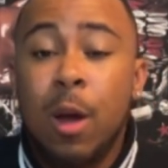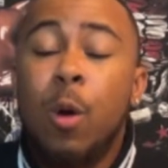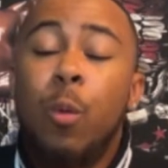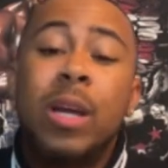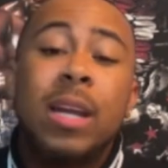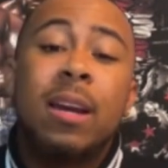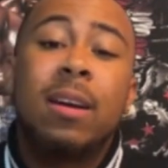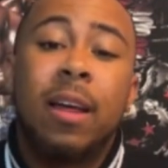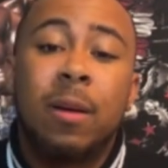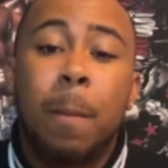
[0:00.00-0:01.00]
We need
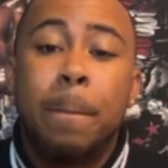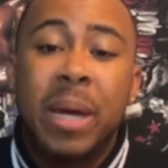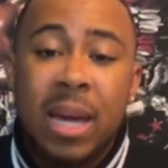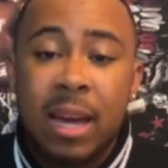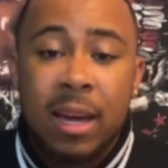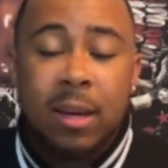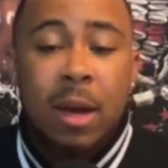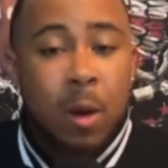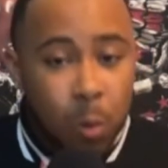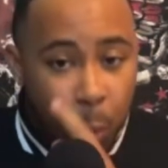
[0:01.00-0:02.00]
another big.
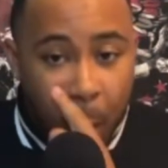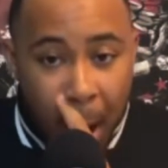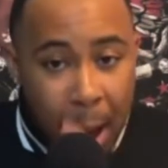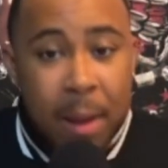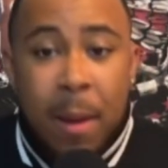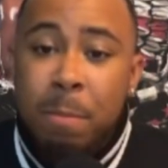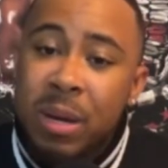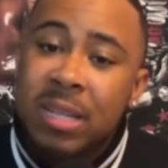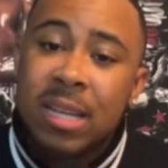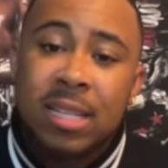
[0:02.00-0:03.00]
Why?
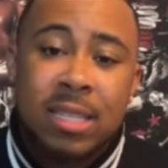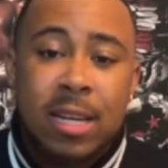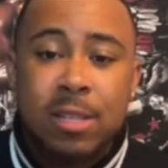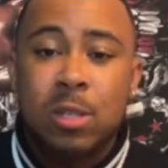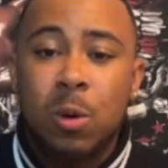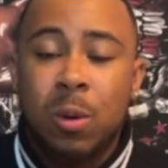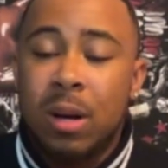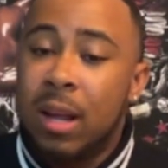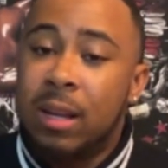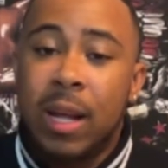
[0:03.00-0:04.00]
Because Isaiah Stewart
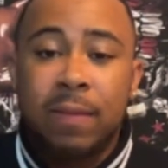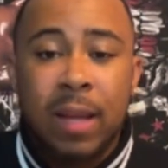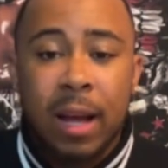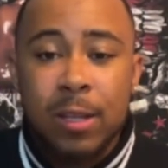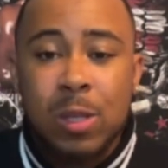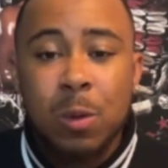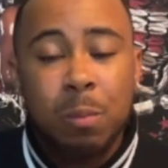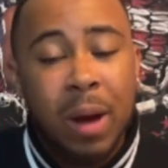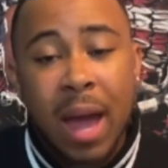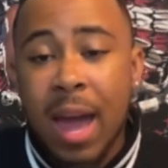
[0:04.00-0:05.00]
loved the hustle,
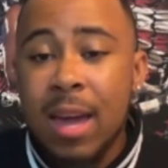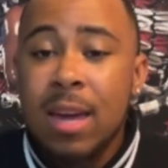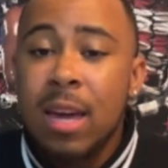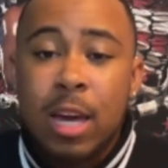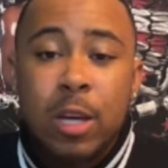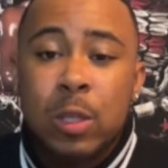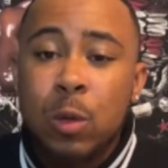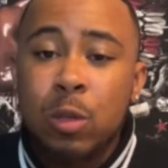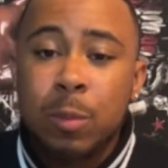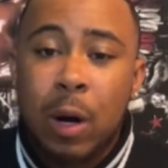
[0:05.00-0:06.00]
but A, he's too
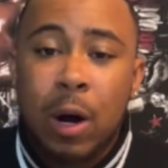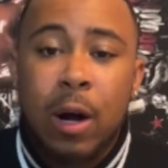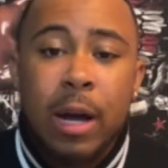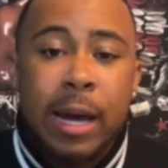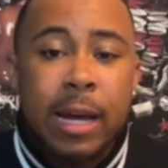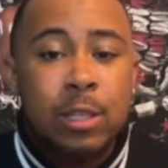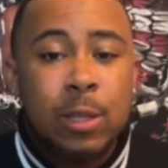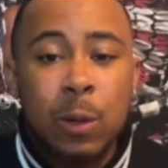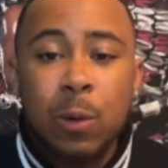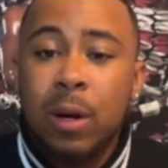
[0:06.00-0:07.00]
small, and
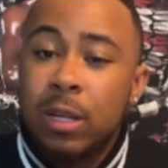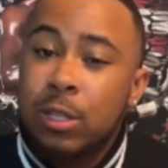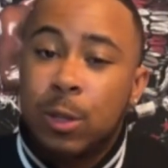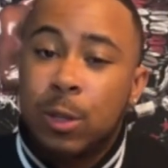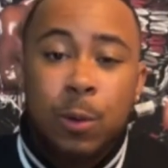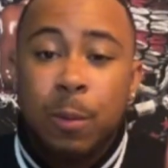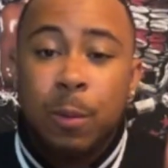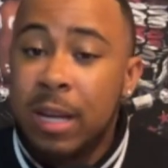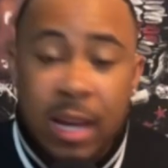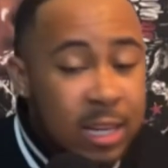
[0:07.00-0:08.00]
2, Stu,
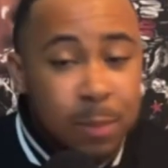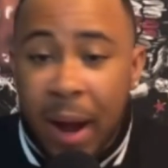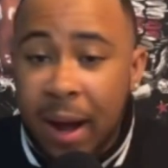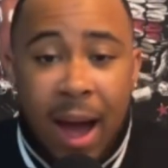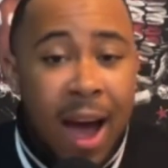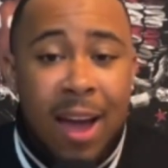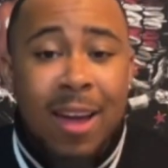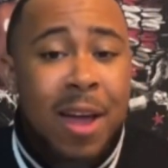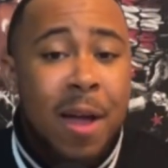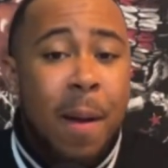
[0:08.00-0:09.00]
he's my guy,
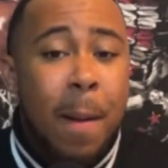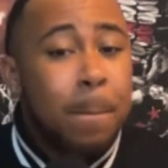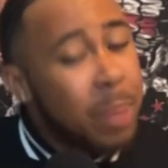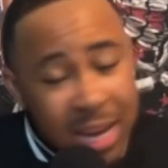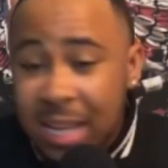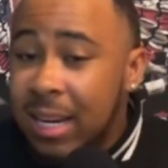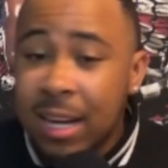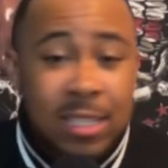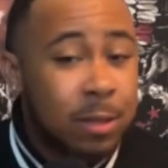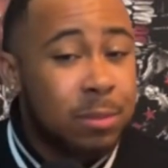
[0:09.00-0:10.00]
but he
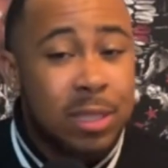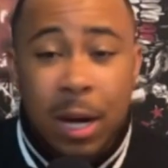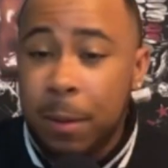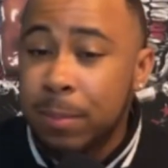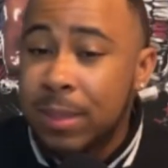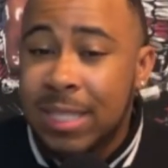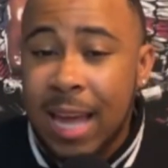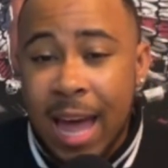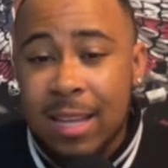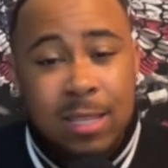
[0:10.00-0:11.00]
does some dumb
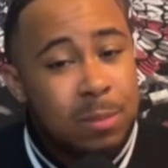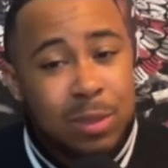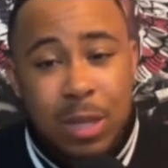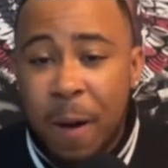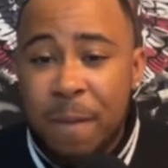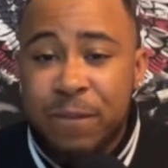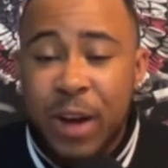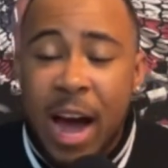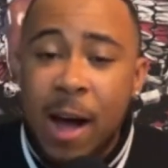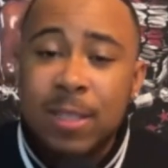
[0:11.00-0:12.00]
techs, some dumb
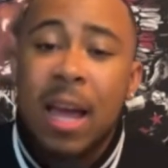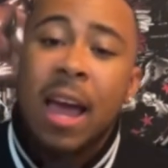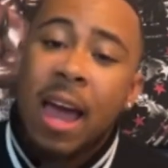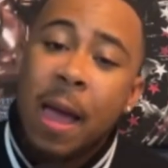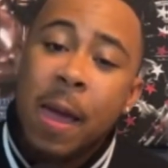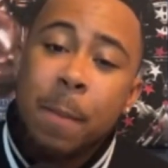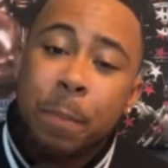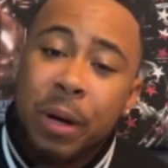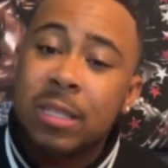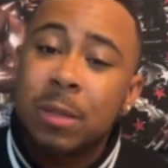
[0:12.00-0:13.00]
fouls, and he
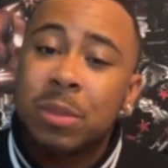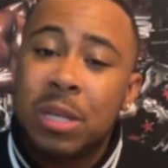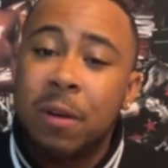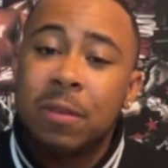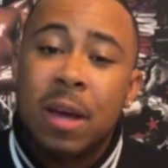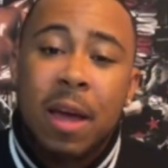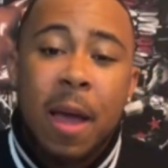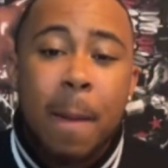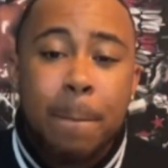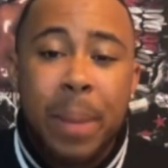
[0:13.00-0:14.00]
puts himself
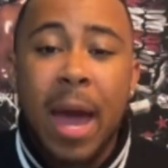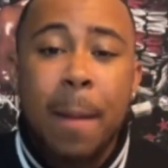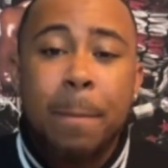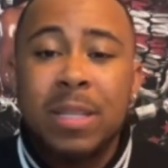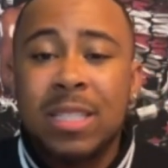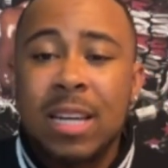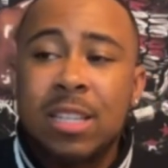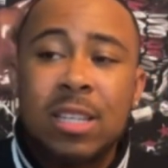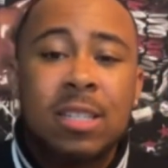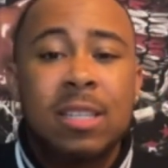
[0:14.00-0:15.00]
in bad
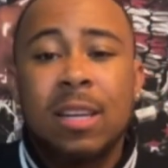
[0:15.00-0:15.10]
positions